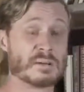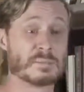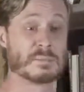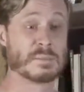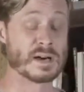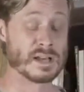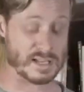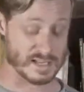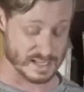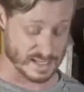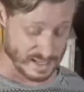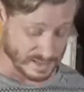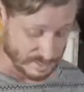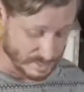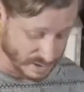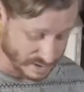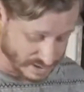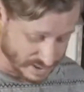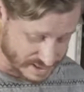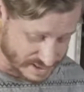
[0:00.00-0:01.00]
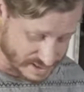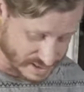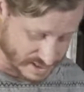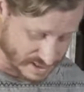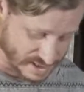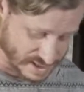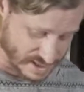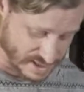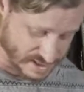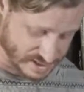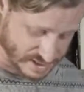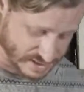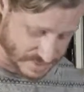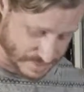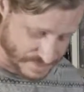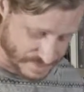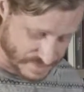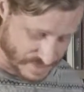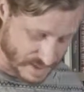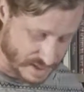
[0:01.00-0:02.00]
But listen to this
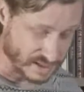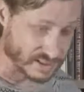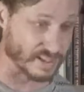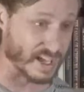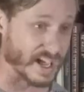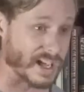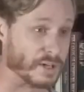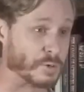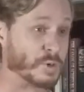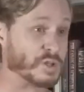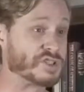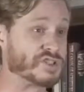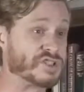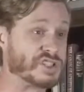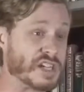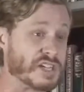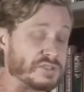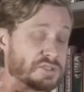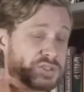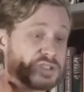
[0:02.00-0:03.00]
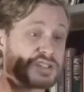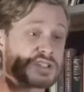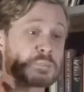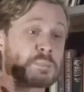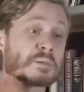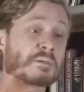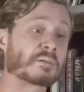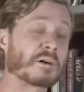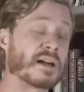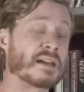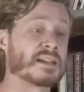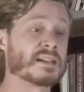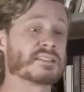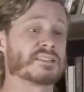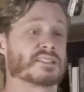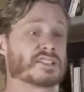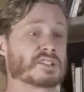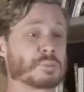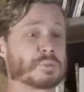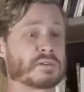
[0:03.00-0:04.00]
language. Jesus is praying
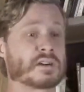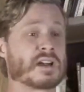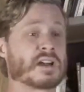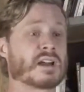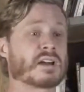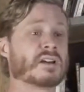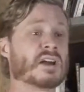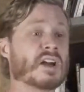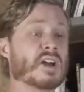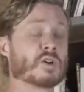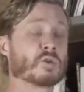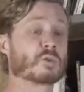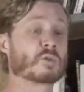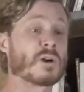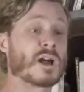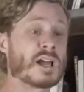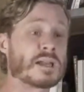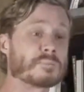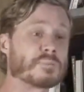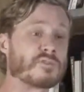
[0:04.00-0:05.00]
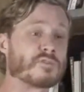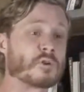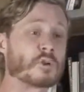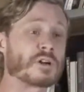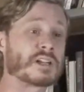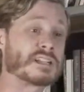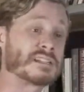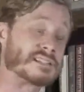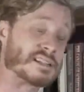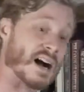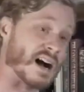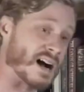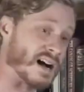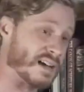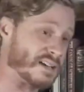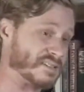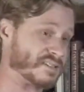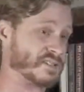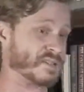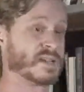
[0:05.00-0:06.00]
this prayer right before he
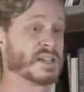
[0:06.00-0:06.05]
dies.